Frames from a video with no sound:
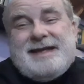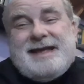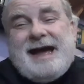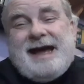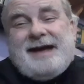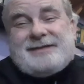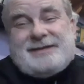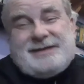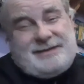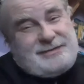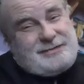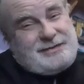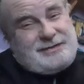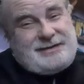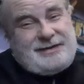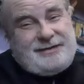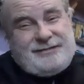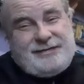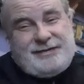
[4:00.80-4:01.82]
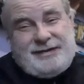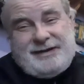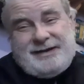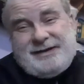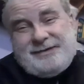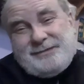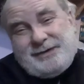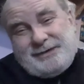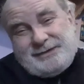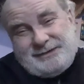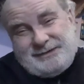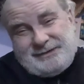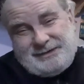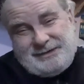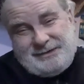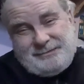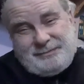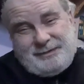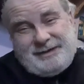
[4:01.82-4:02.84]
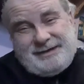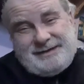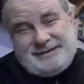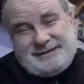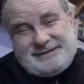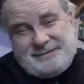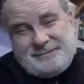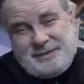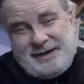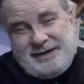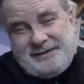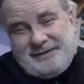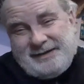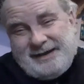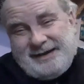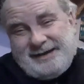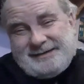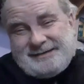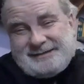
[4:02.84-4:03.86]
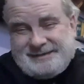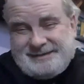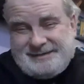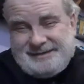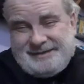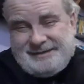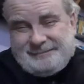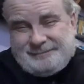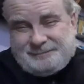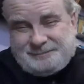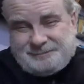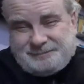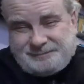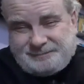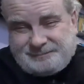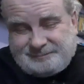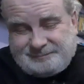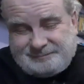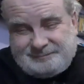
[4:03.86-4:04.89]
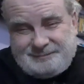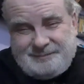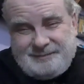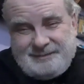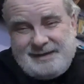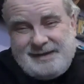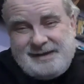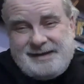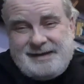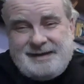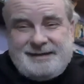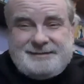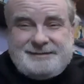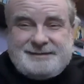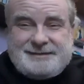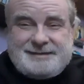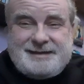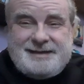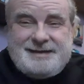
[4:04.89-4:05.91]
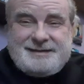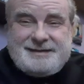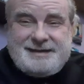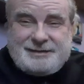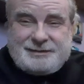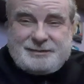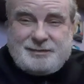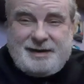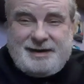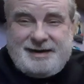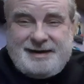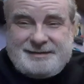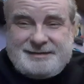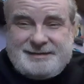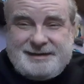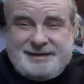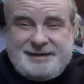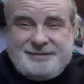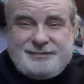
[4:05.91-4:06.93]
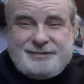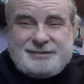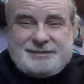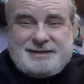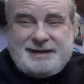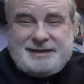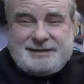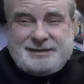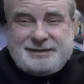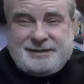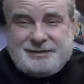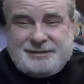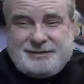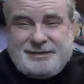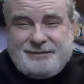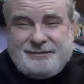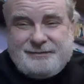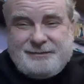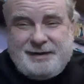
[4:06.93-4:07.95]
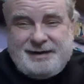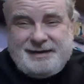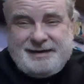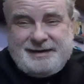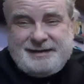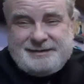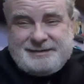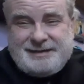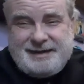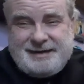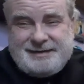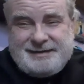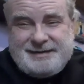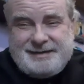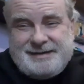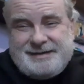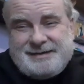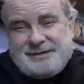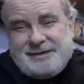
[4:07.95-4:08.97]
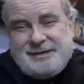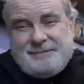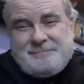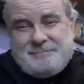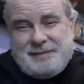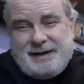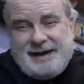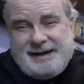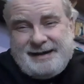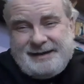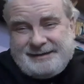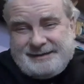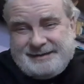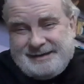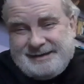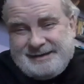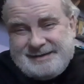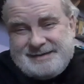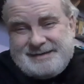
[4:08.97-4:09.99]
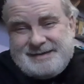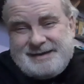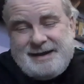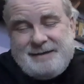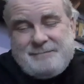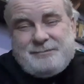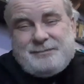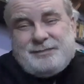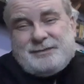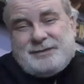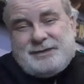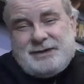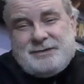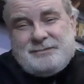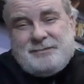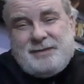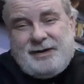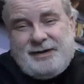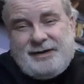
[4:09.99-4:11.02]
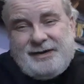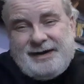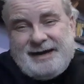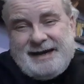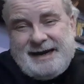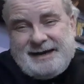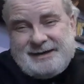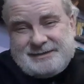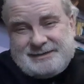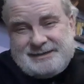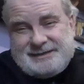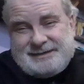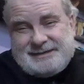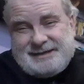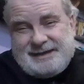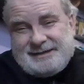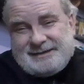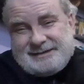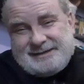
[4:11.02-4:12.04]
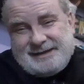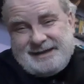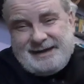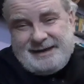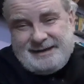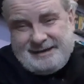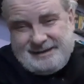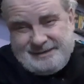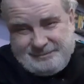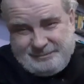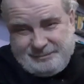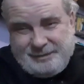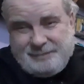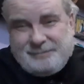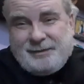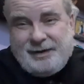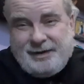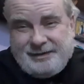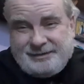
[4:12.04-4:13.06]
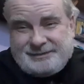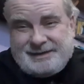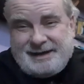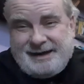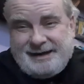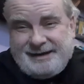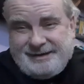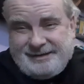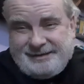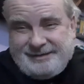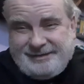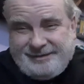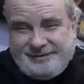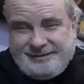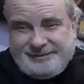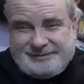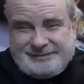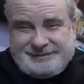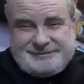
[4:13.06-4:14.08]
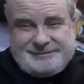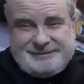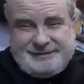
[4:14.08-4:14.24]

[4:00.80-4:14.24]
I think Christopher Lee wasn't too pleased about that. And that's why I think if you start to look at when they come back and do more, he actually starts to get a little bit more dialogue.